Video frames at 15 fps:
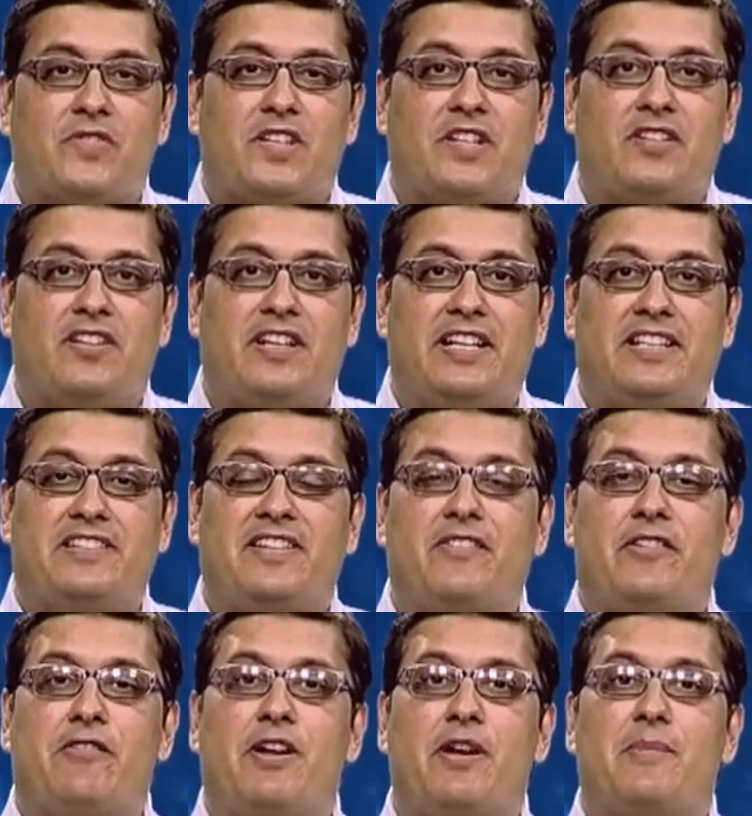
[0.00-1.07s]
Greetings
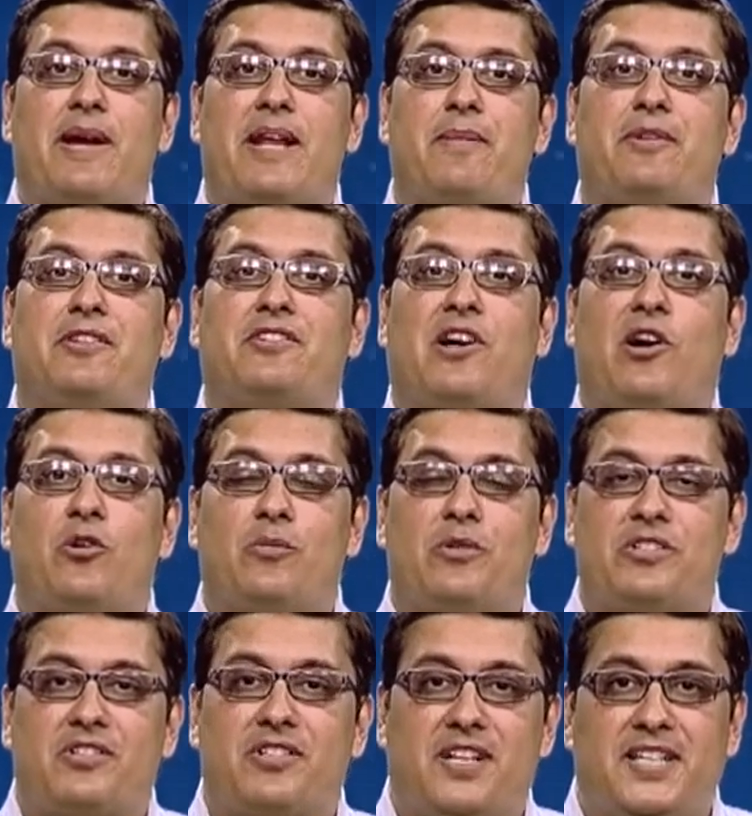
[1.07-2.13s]
everyone, my name is Rahul
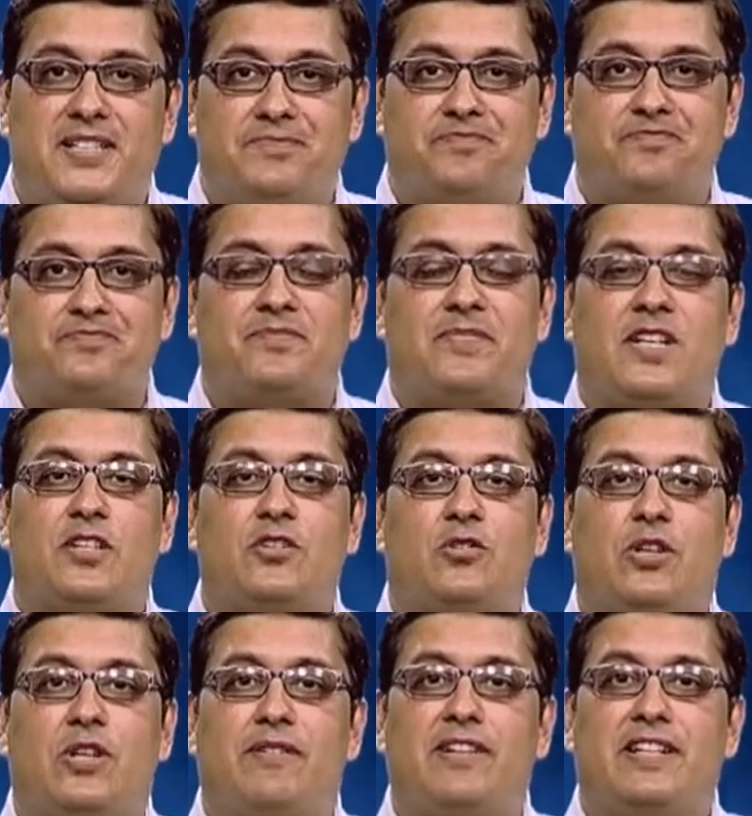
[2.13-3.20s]
Mishra.
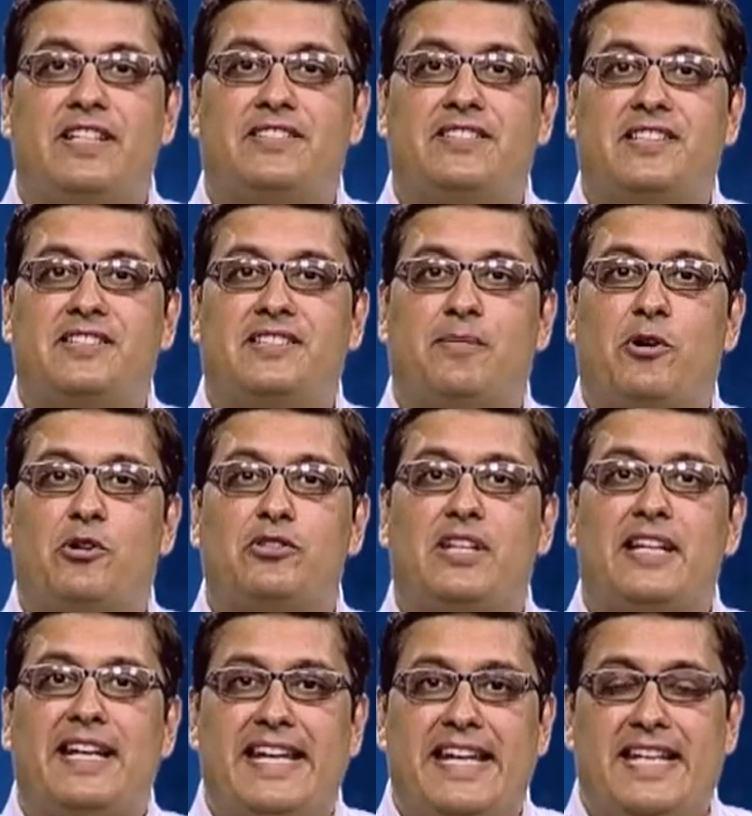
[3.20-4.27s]
Today we will discuss about the
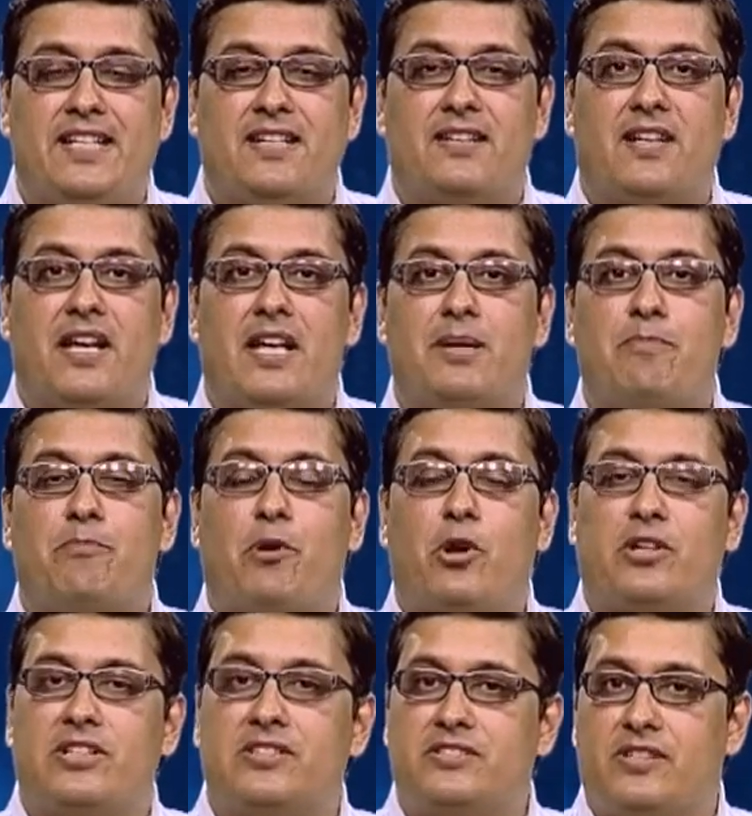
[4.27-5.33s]
need and
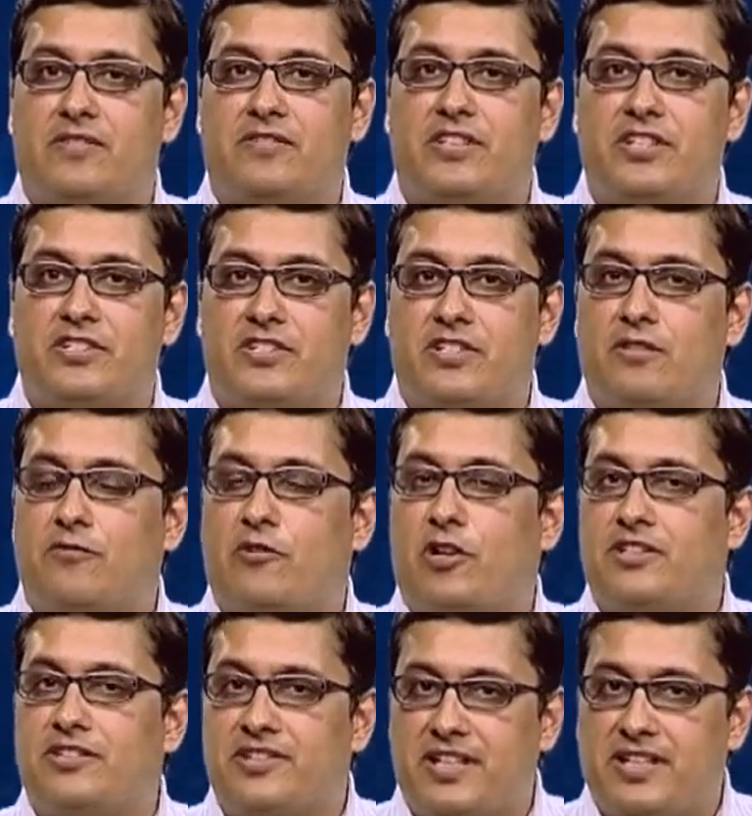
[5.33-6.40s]
importance of digital
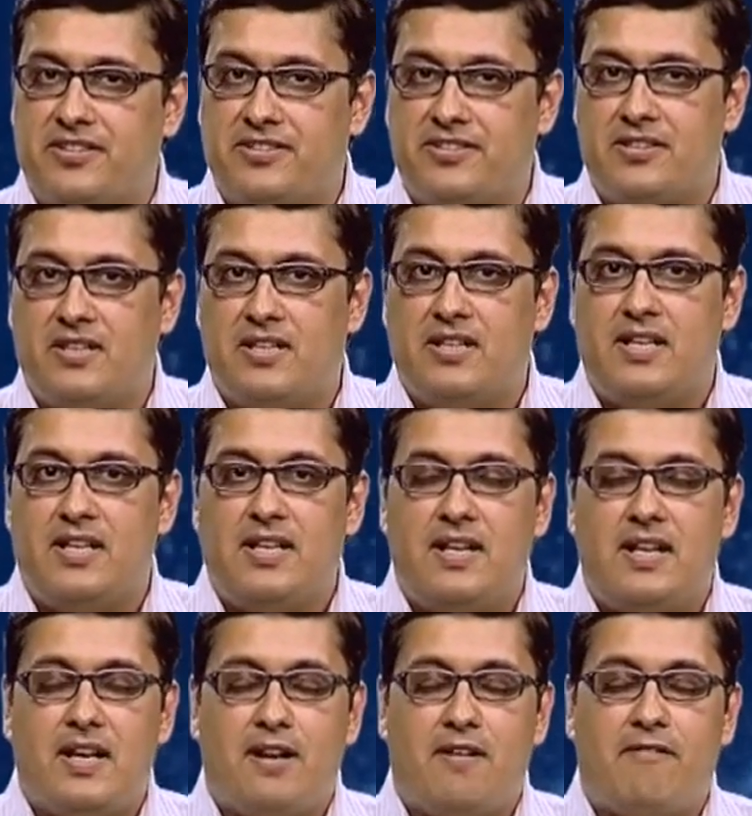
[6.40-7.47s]
forensics.
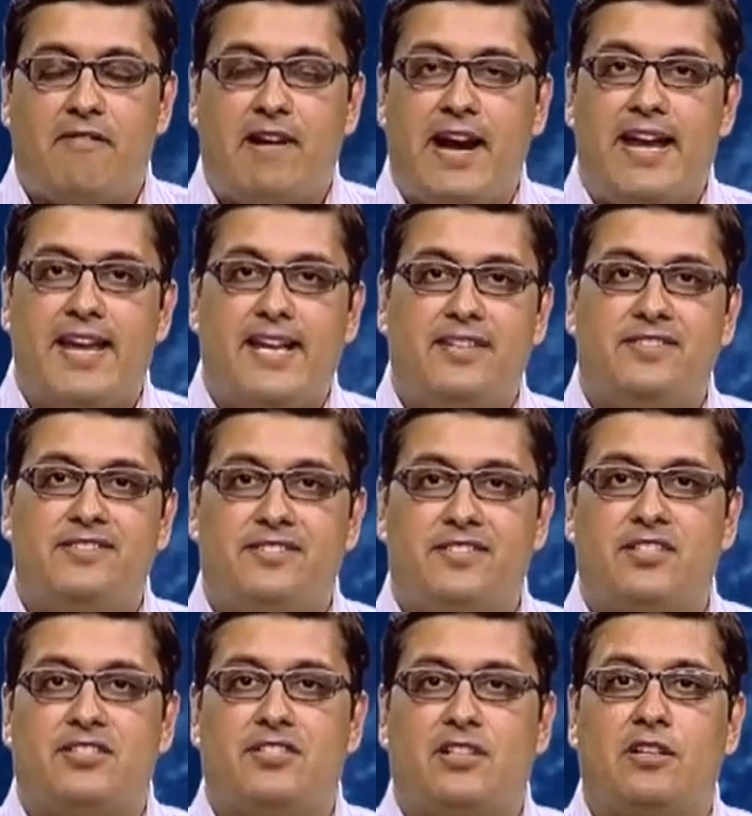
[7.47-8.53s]
Why is
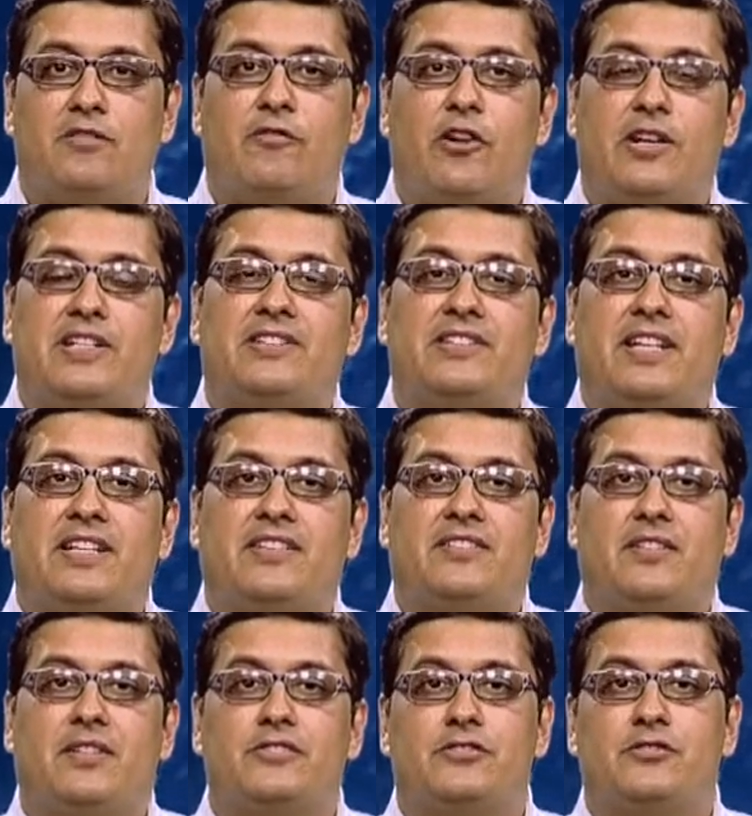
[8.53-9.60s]
digital forensics
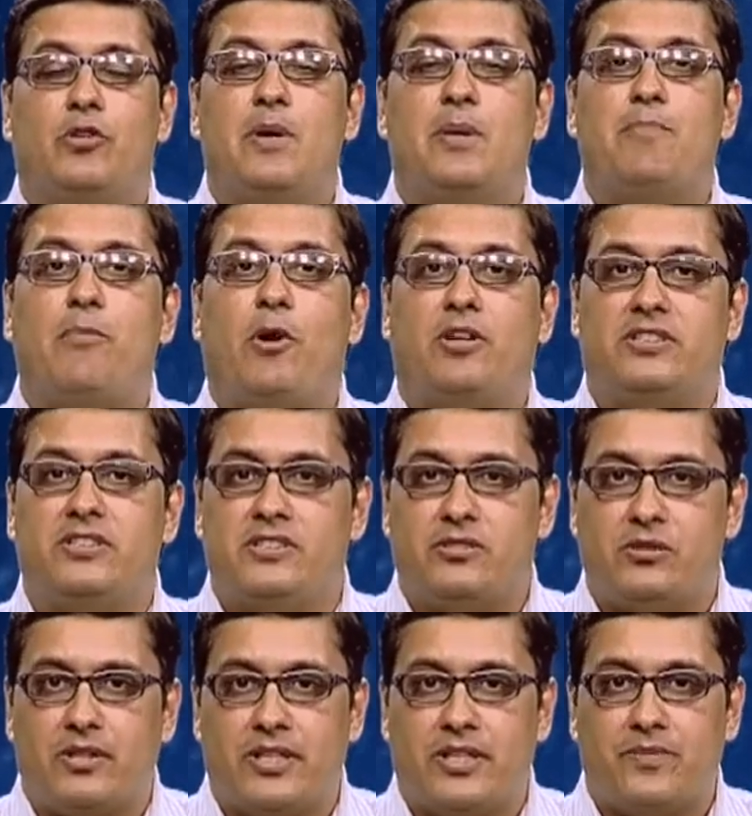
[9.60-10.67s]
so important
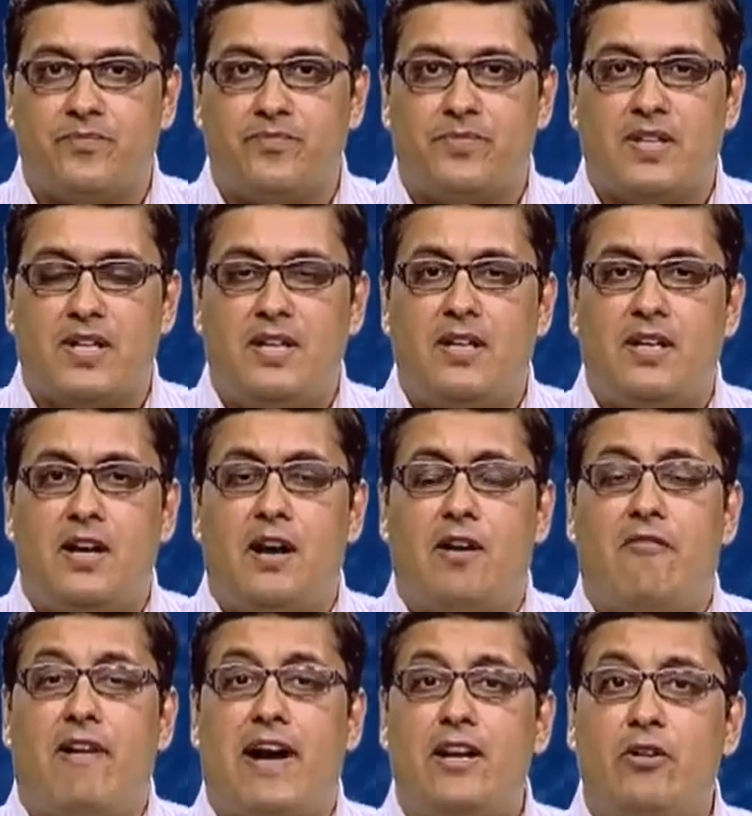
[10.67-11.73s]
today?
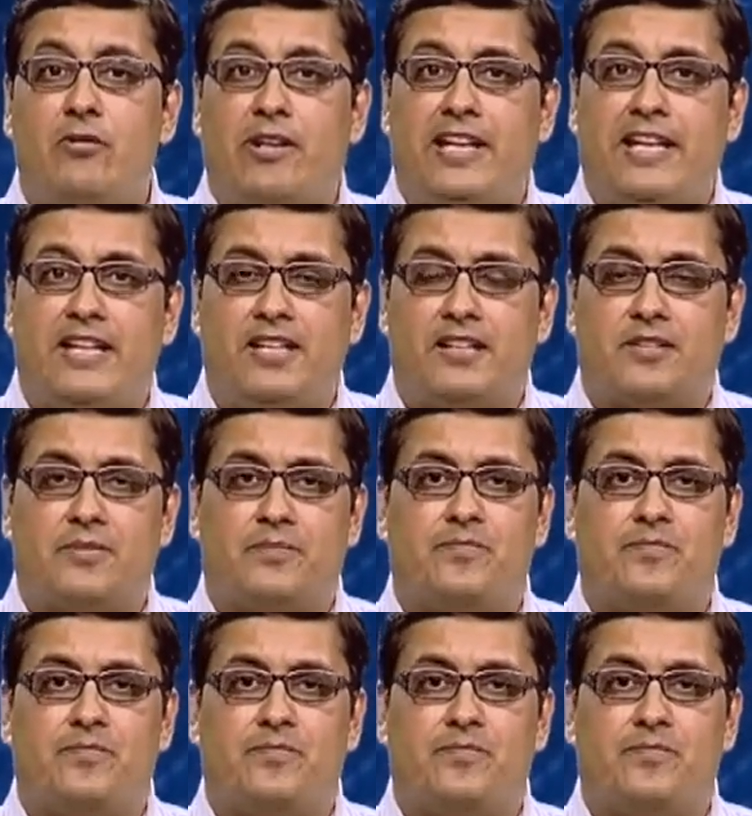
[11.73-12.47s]
Why do we need it?